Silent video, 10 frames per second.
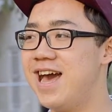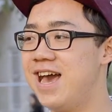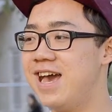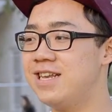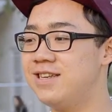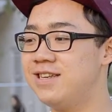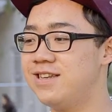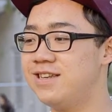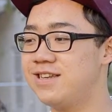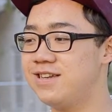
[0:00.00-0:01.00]

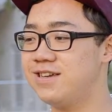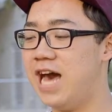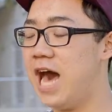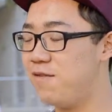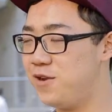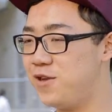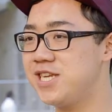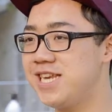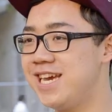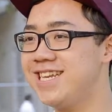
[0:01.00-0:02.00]
And I haven't used
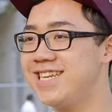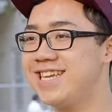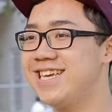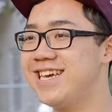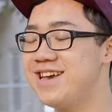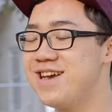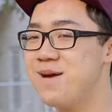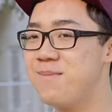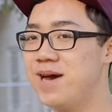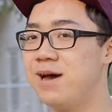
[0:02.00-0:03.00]
it yet,
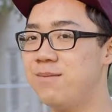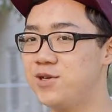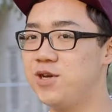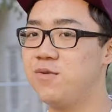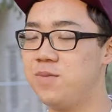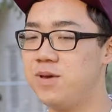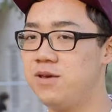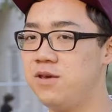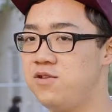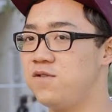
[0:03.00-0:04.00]
but I'm sure it will
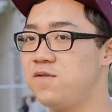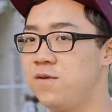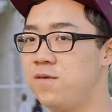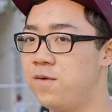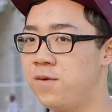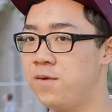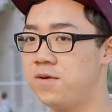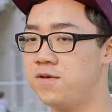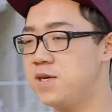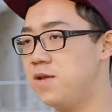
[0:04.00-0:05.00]
be useful for,
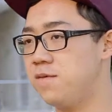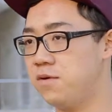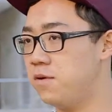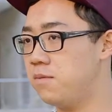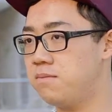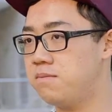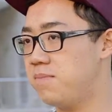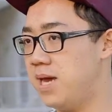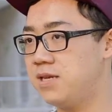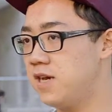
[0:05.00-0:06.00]
especially for
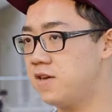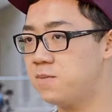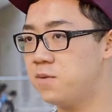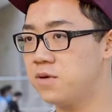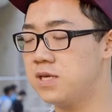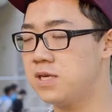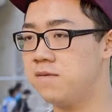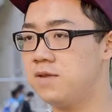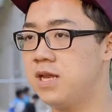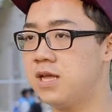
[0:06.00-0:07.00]
paying textbooks and
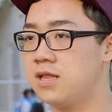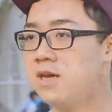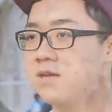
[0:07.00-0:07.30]
everything like that.